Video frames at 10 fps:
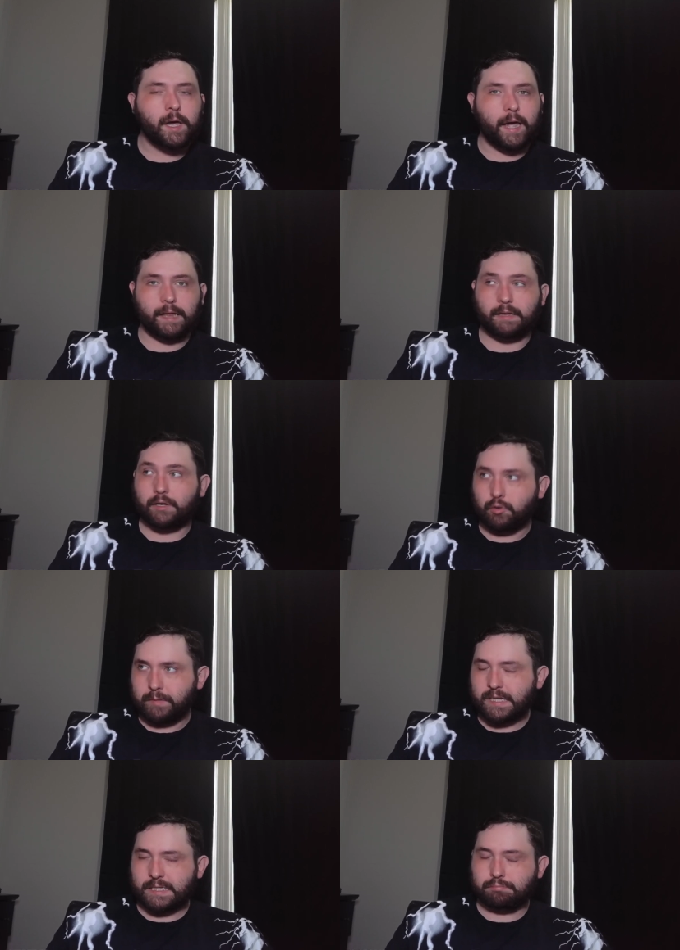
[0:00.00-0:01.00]
And then you
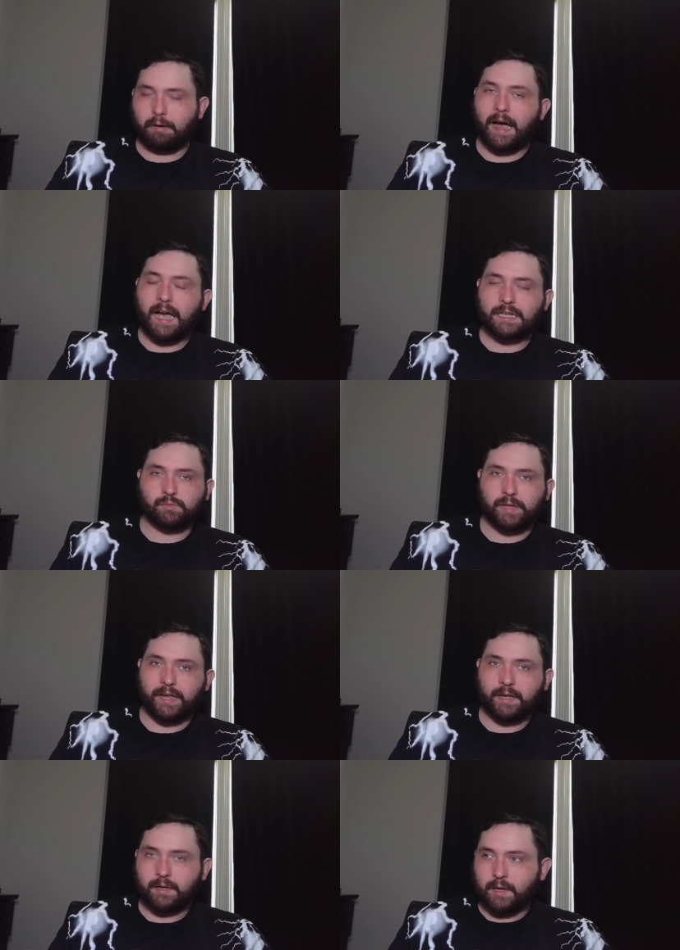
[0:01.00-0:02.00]
be surprised when
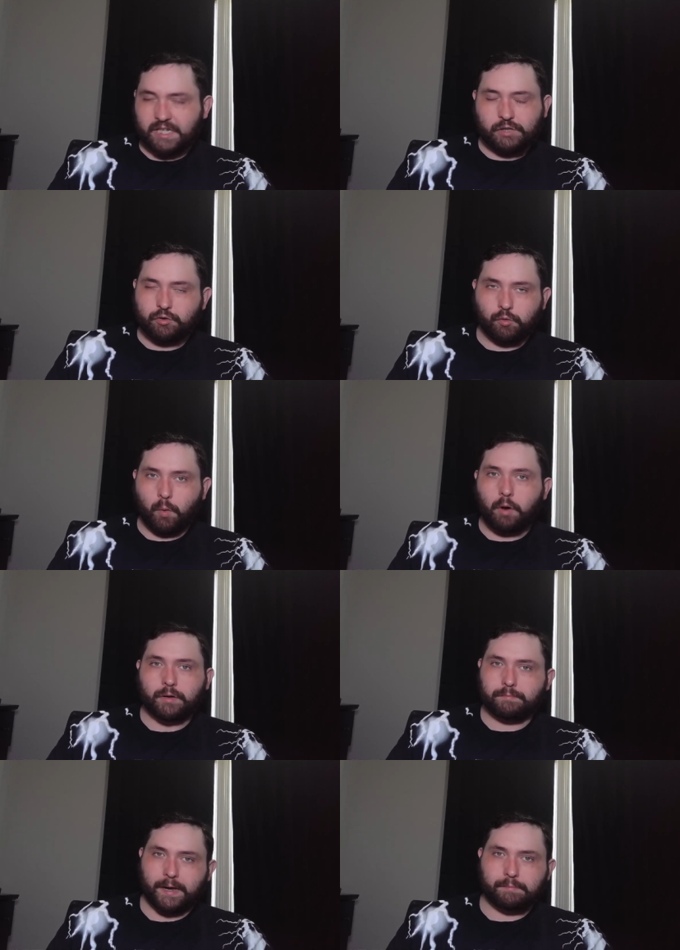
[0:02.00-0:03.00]
they send you your
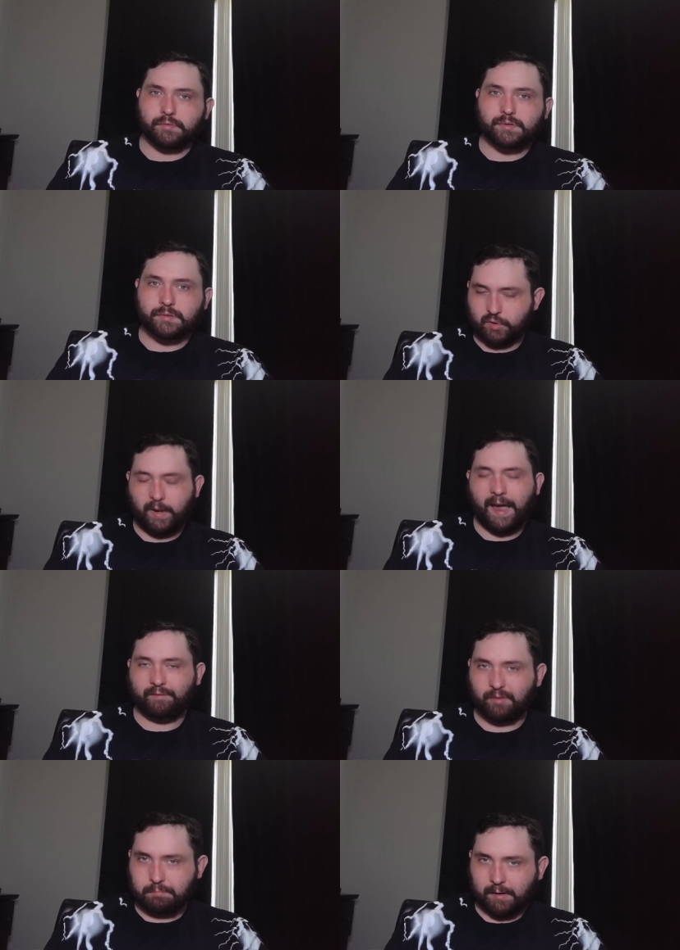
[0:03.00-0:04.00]
walking papers. You
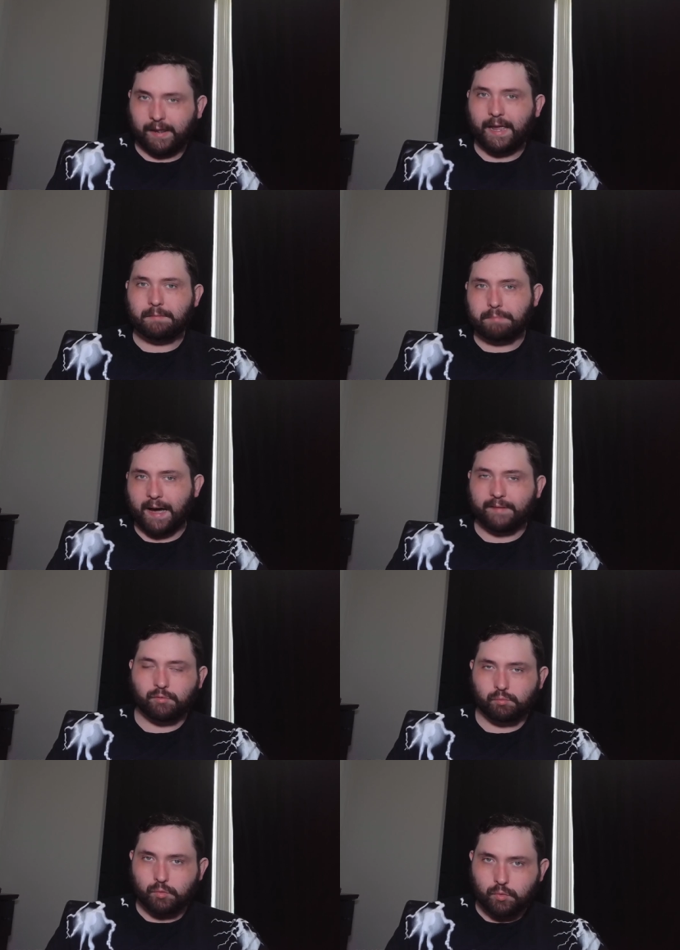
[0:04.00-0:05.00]
have to play by
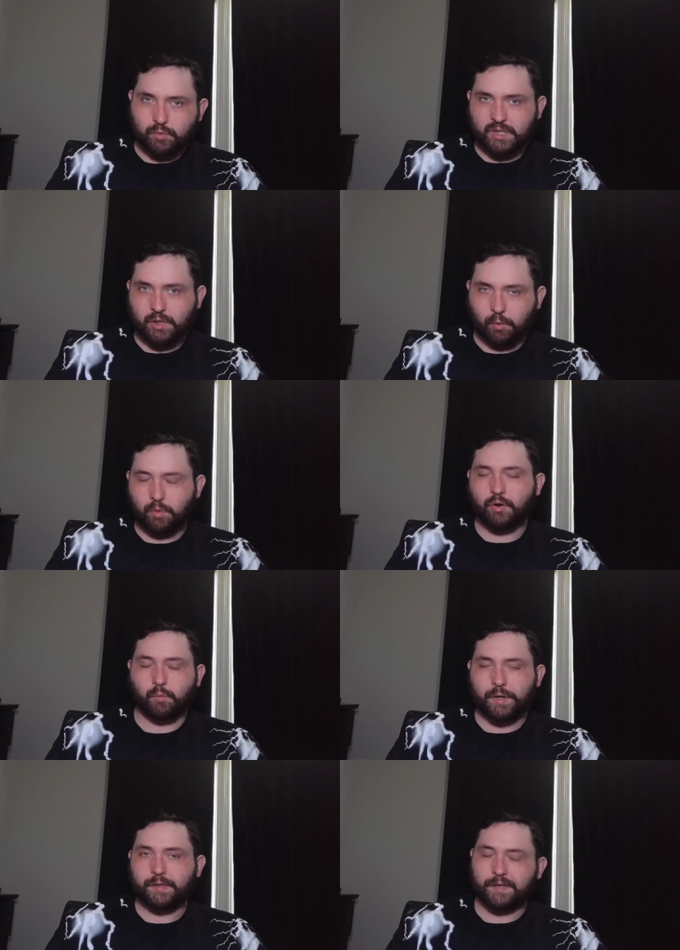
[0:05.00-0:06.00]
the rules in order to
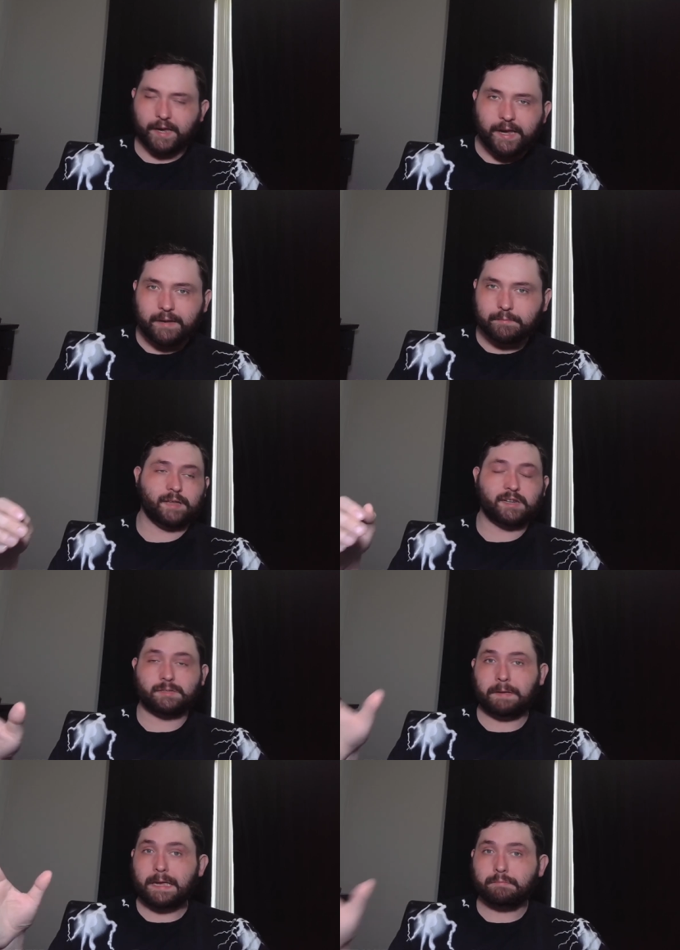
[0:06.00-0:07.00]
win the game.
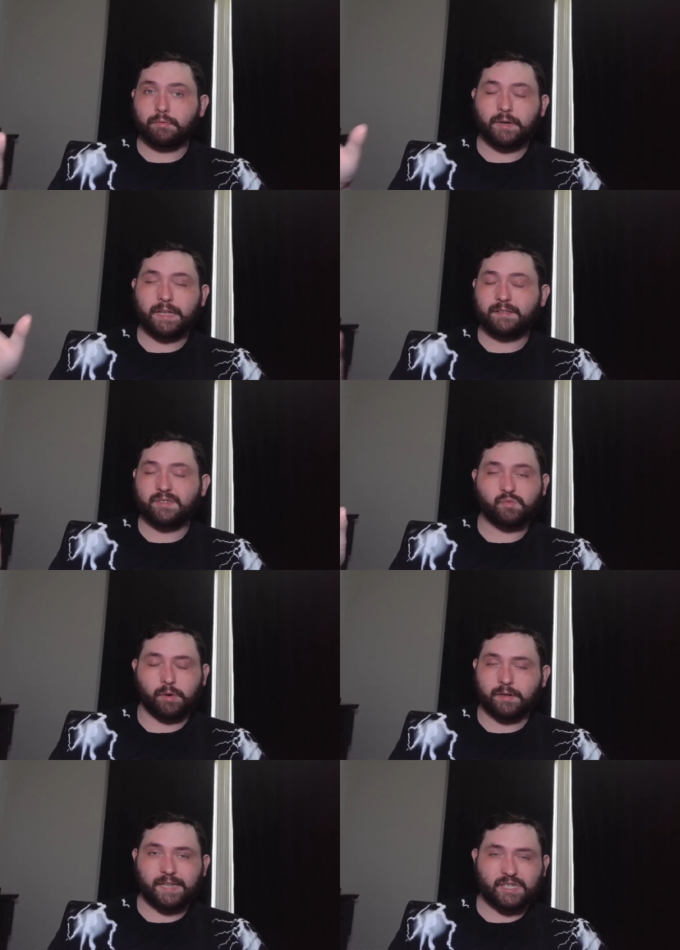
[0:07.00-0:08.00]
There's people in this
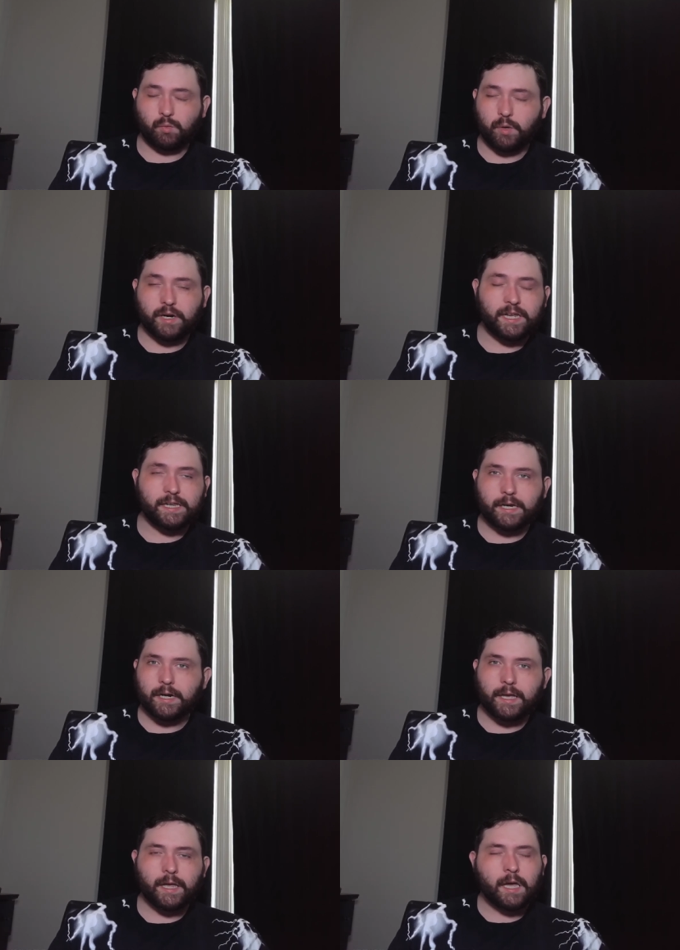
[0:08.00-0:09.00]
world that's willy
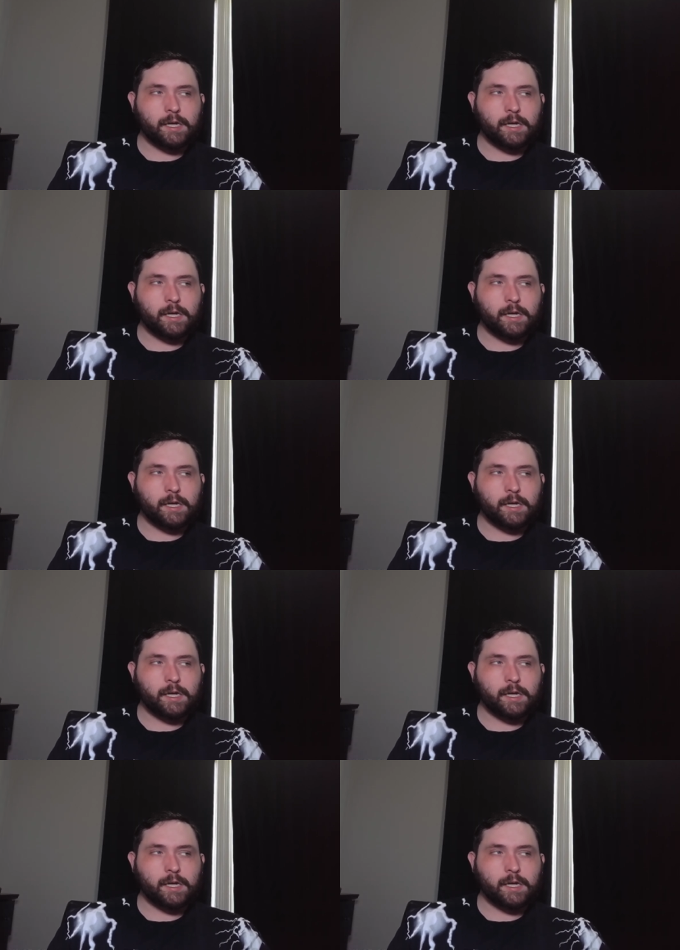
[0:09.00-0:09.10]
nilly